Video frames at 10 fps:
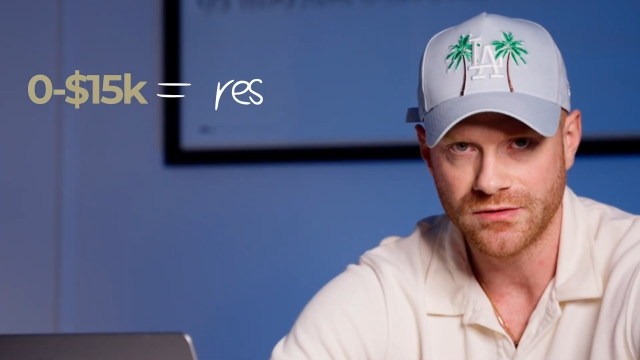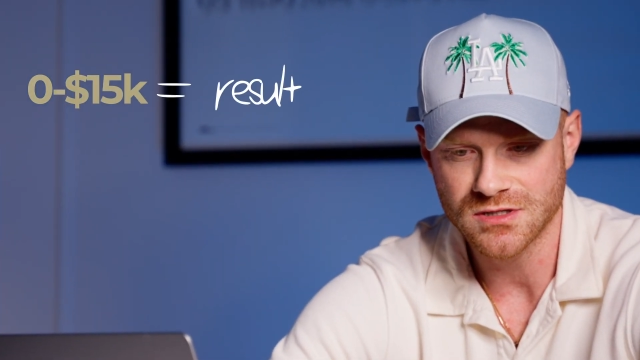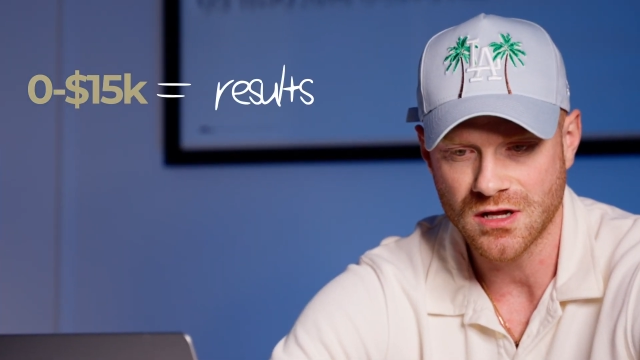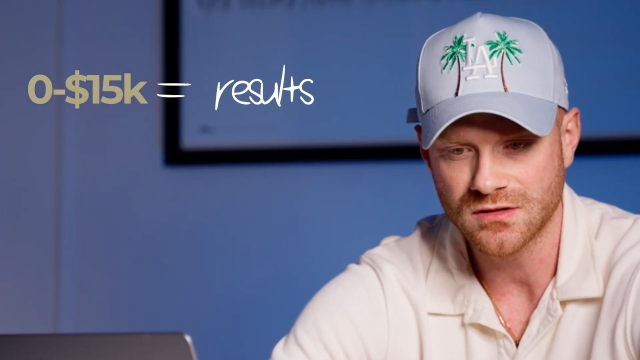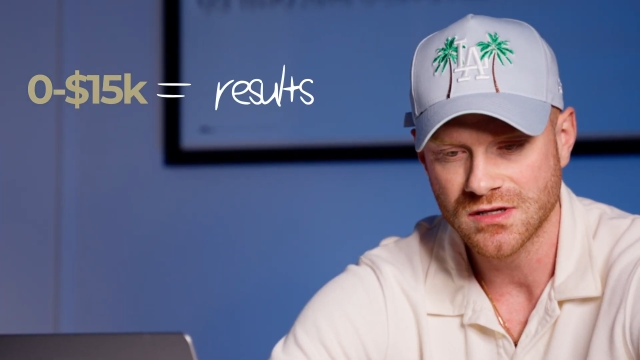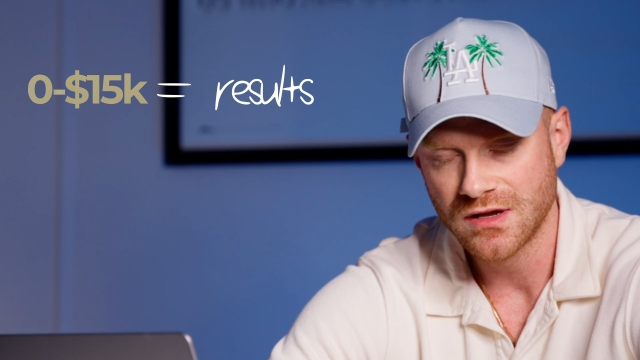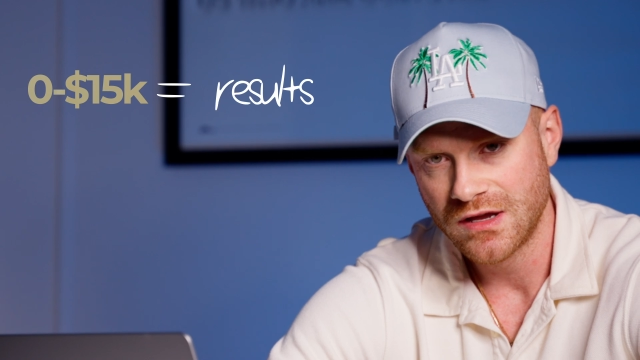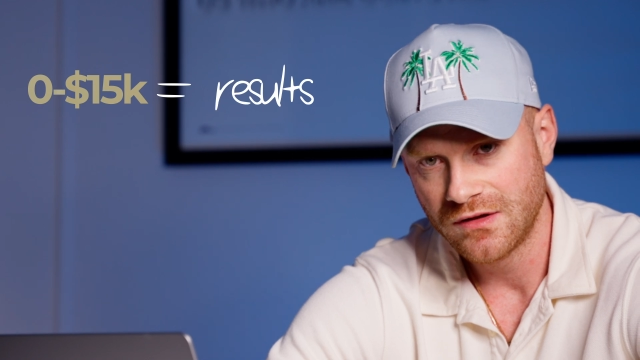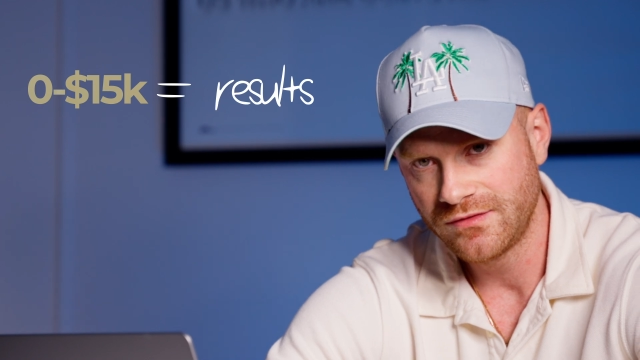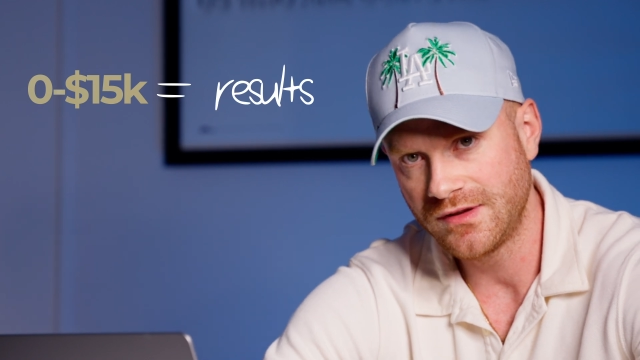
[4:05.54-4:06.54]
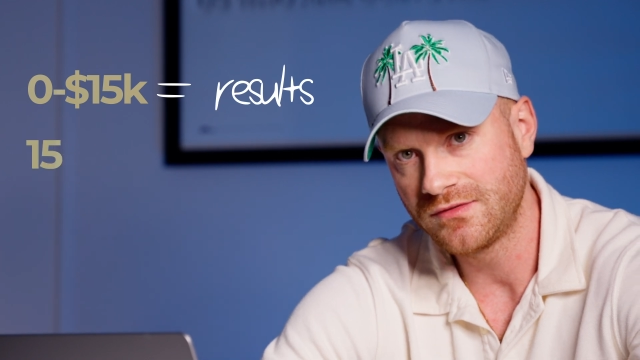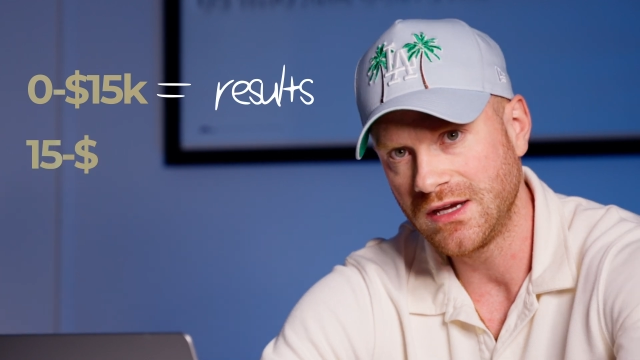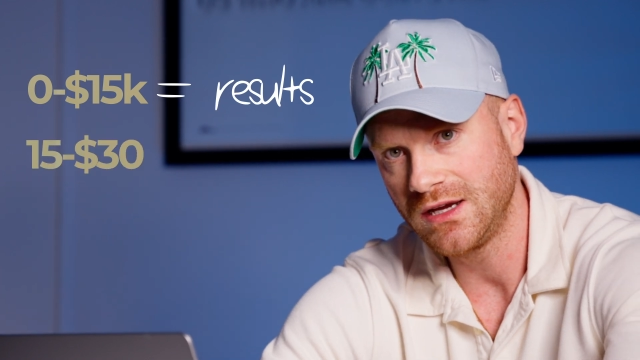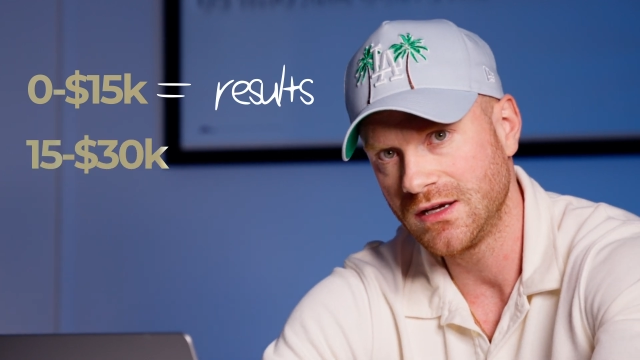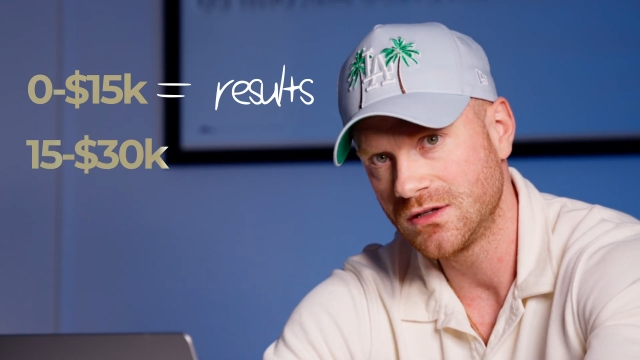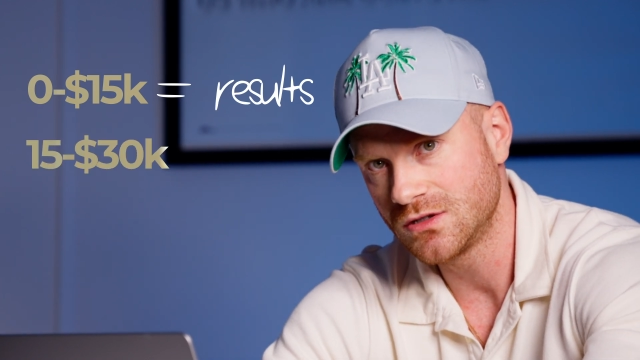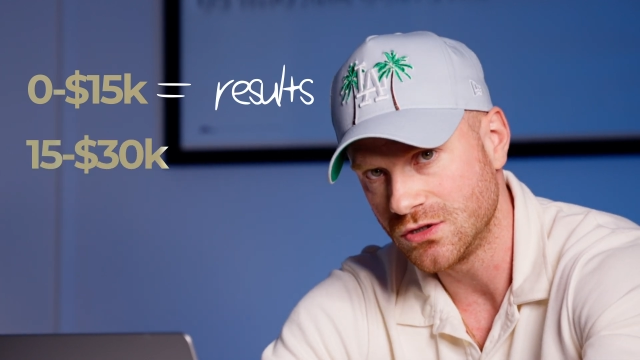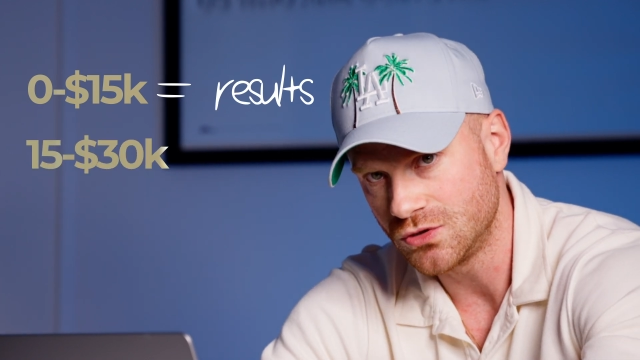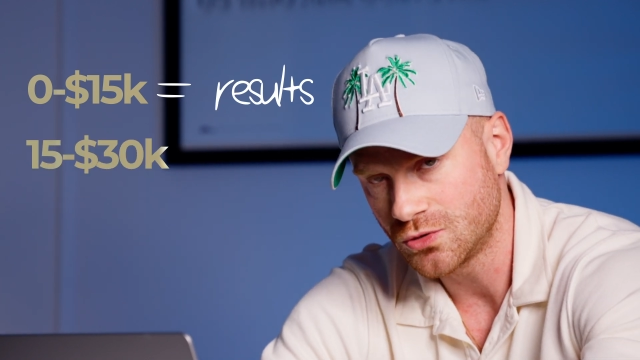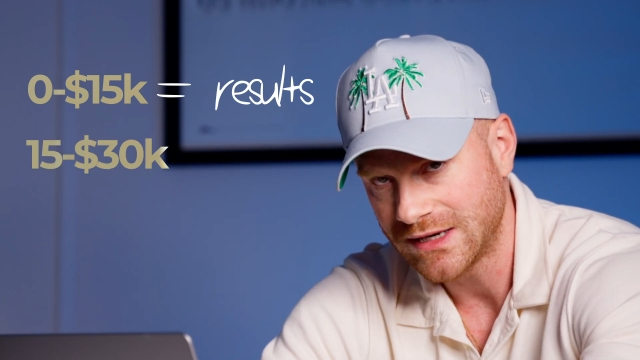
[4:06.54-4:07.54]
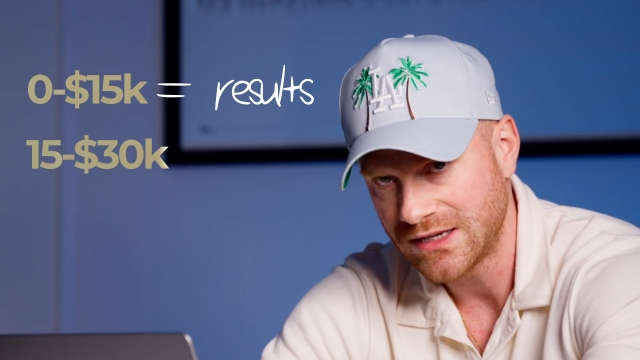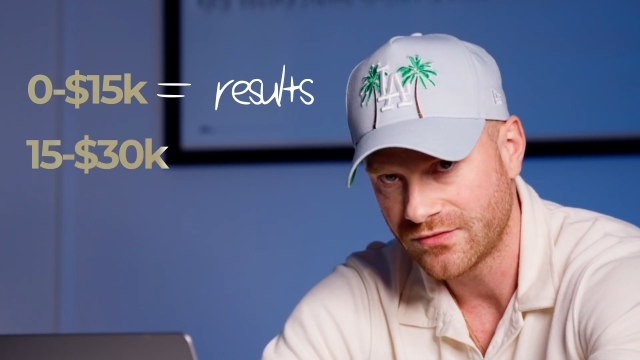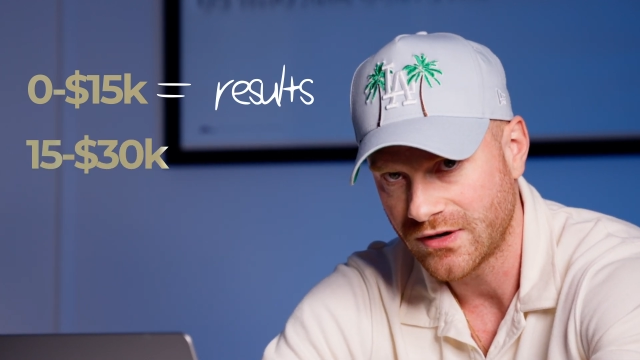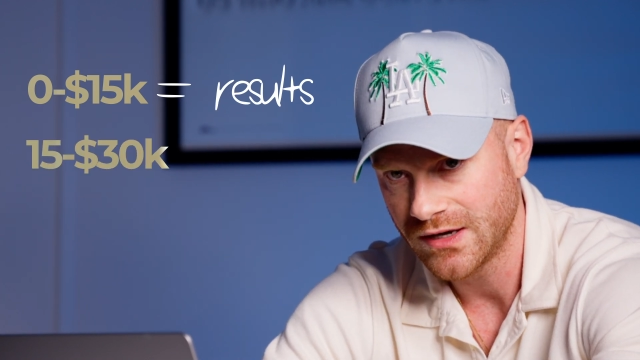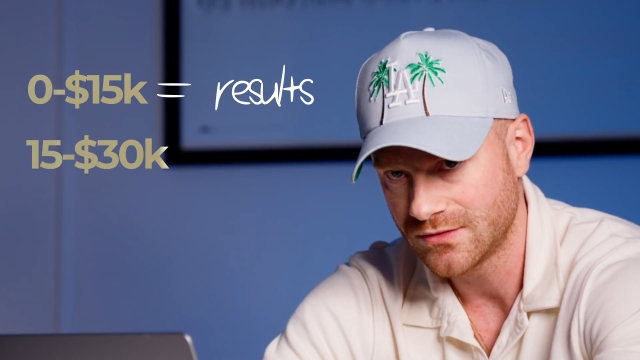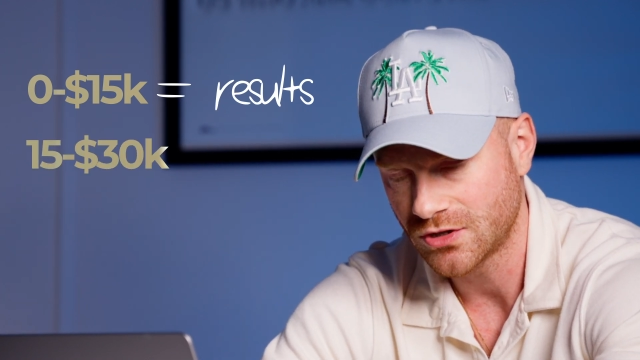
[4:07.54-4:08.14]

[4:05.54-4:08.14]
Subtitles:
results. 15 to 25,